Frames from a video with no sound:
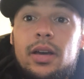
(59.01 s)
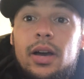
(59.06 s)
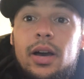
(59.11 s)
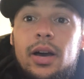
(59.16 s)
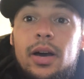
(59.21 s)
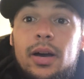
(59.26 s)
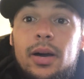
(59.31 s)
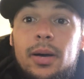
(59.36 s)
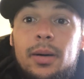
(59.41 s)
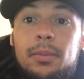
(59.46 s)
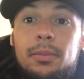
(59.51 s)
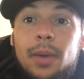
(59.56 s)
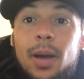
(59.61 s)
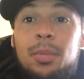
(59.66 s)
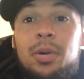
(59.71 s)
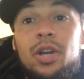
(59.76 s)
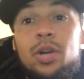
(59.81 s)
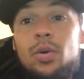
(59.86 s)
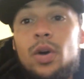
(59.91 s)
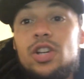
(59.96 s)
I
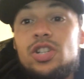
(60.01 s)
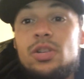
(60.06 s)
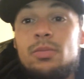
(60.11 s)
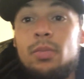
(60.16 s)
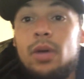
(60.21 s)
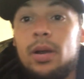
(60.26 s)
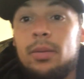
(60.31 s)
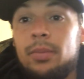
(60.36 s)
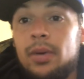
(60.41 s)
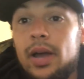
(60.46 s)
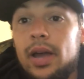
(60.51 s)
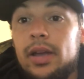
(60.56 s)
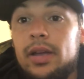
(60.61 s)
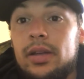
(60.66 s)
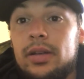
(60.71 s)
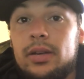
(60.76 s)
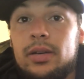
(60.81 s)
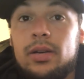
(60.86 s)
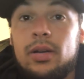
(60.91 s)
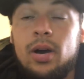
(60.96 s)
put a question mark by
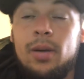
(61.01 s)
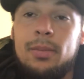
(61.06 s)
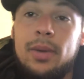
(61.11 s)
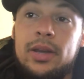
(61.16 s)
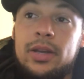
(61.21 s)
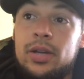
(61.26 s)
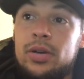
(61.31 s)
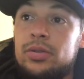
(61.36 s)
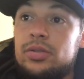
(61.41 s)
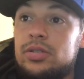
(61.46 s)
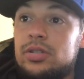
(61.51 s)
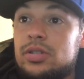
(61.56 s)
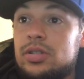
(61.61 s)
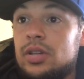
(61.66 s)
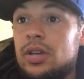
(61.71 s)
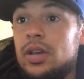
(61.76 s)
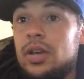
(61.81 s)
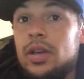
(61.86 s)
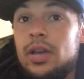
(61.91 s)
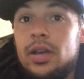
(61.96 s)
it on my notes,
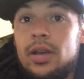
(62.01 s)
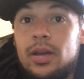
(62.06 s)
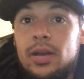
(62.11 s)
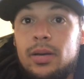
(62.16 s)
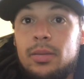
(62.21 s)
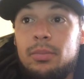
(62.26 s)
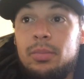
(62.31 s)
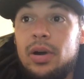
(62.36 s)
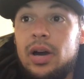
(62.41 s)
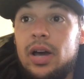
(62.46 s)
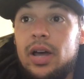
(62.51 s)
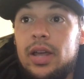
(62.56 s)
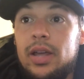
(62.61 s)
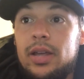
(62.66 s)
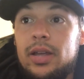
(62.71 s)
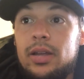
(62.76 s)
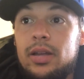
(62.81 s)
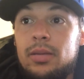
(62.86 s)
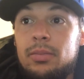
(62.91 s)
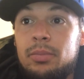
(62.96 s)
but
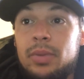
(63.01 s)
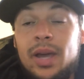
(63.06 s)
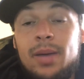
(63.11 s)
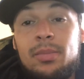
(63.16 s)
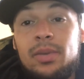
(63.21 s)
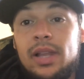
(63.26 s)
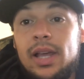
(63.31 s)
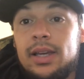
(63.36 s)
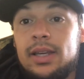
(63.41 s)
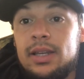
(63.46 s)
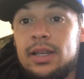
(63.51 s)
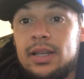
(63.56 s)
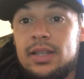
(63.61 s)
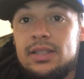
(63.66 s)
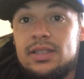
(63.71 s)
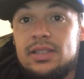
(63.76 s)
Bam Alecky is